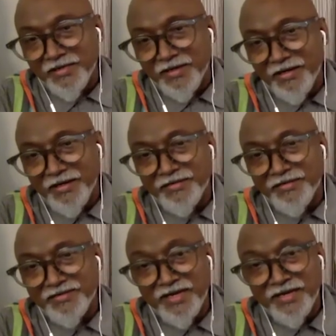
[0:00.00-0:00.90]

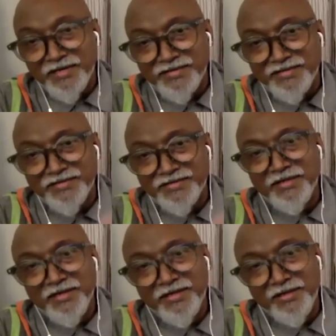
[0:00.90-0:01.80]
and sciences
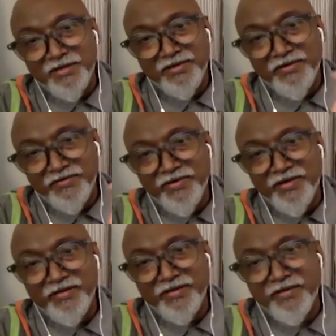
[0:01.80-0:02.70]
you know these
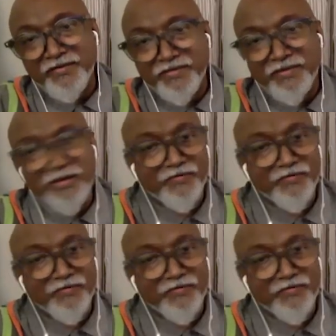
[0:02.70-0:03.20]
three things